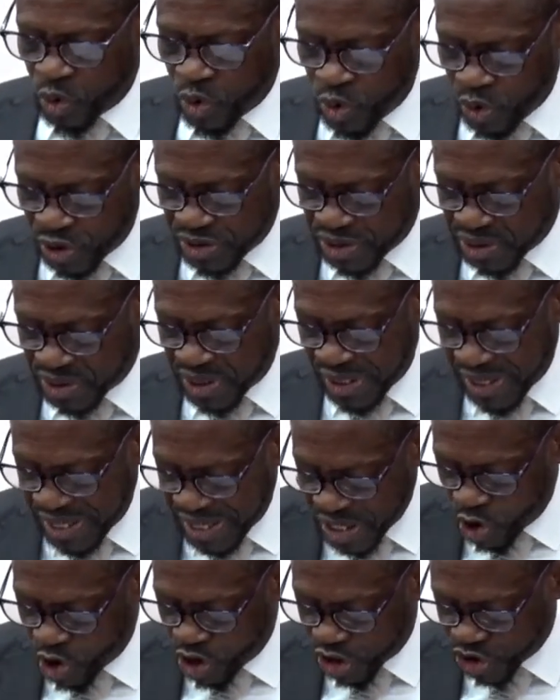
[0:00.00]
goods
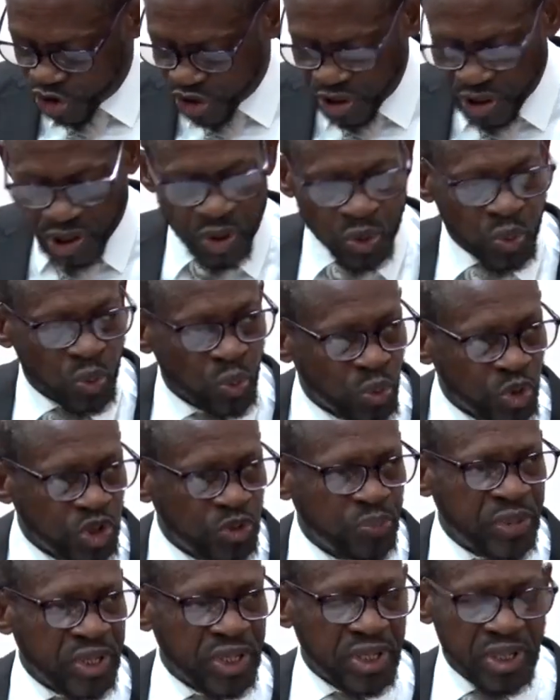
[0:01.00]
he or she
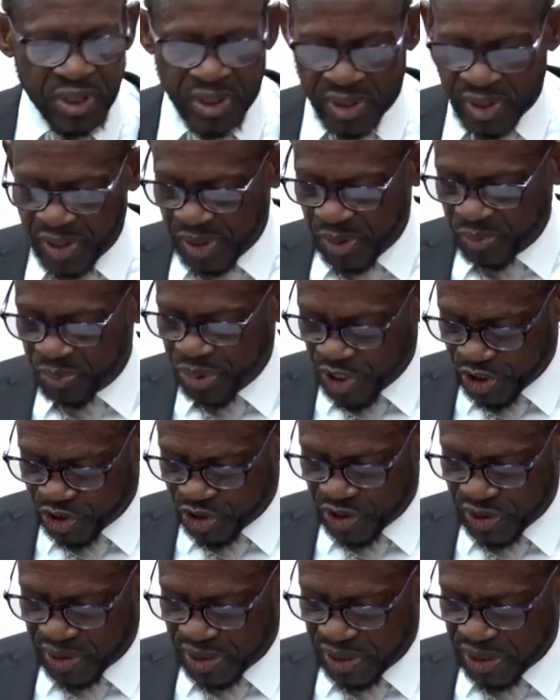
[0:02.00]
would be
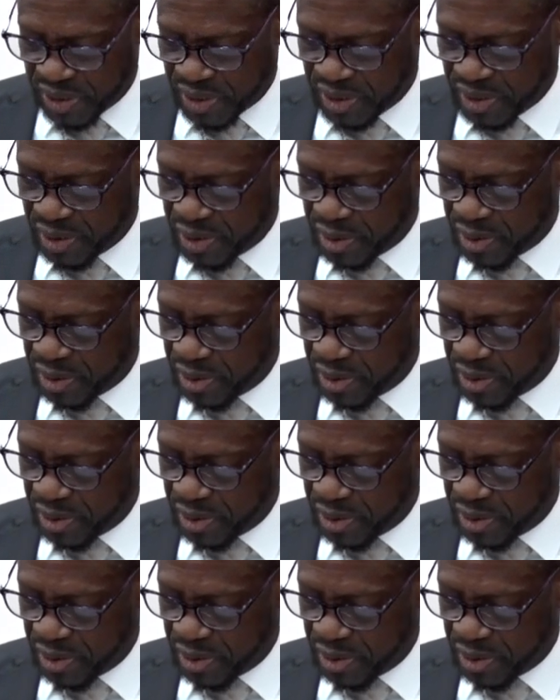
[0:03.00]
purchasing,